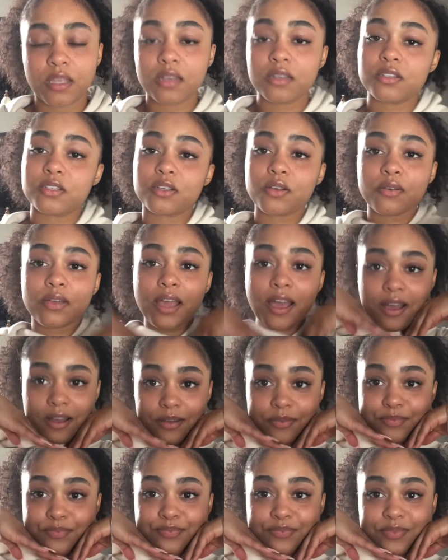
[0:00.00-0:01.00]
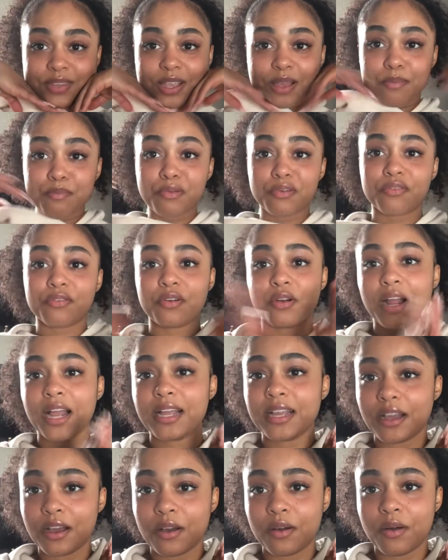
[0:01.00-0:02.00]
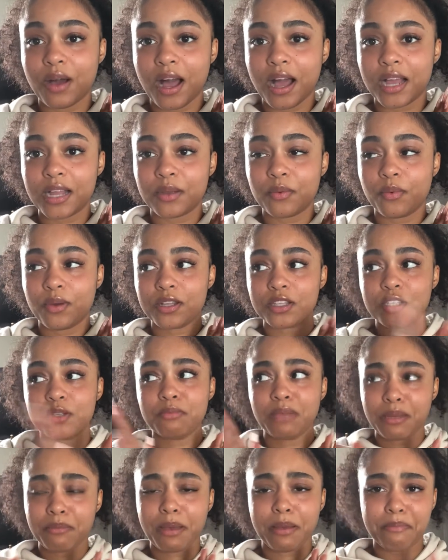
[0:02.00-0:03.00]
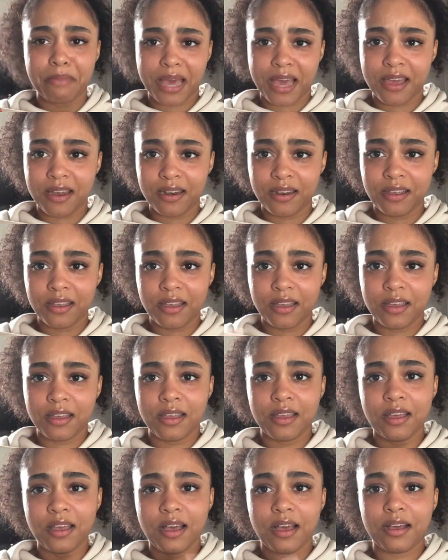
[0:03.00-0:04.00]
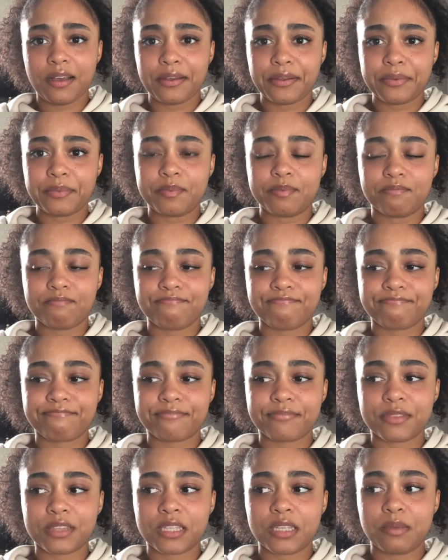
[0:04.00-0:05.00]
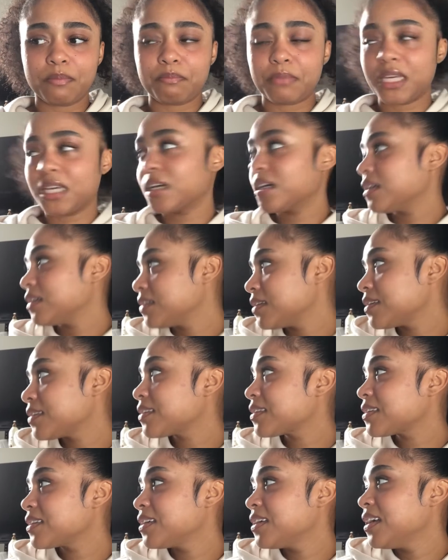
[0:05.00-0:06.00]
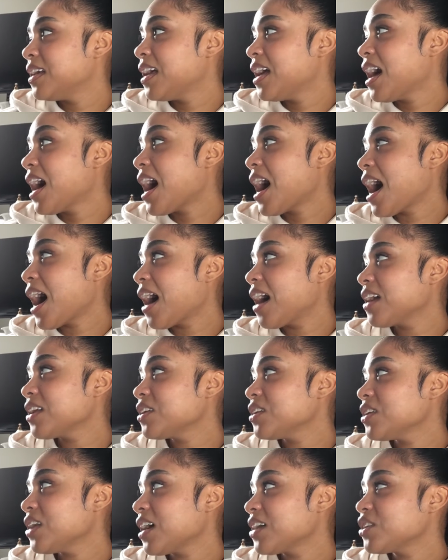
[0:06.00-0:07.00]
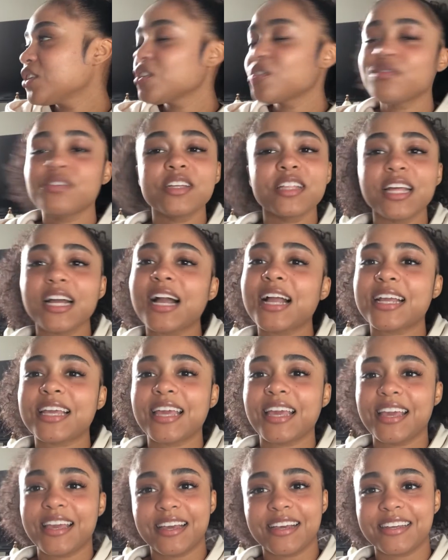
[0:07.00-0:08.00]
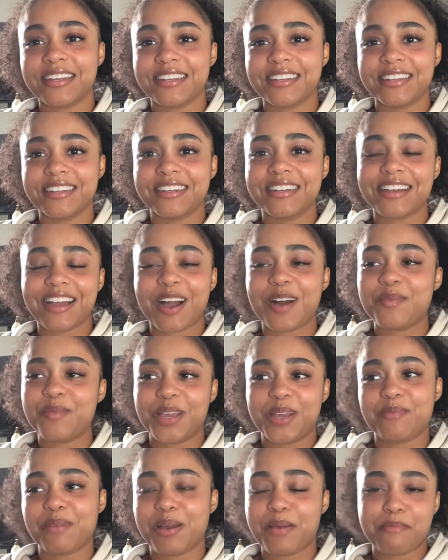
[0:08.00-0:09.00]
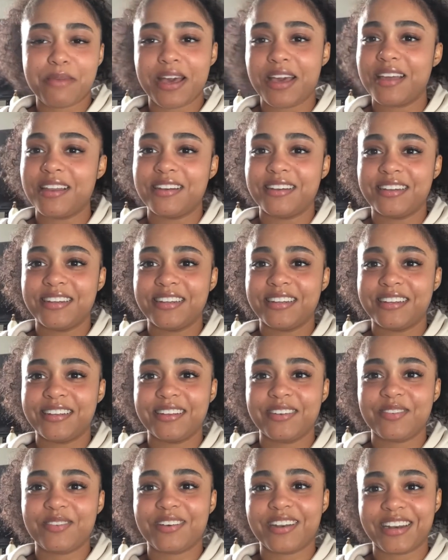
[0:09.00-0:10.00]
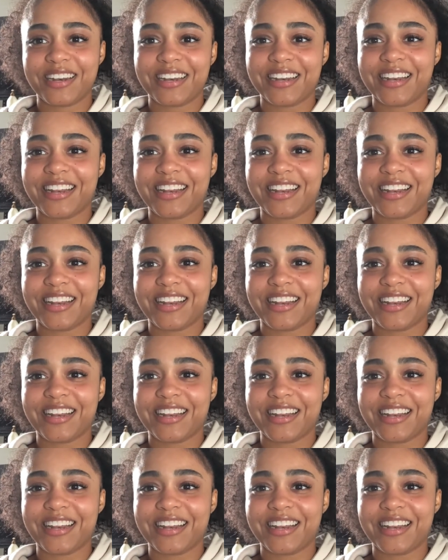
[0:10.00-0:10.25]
so yeah before I go I want to make my bed um because I I just feel like I can't not make my bed when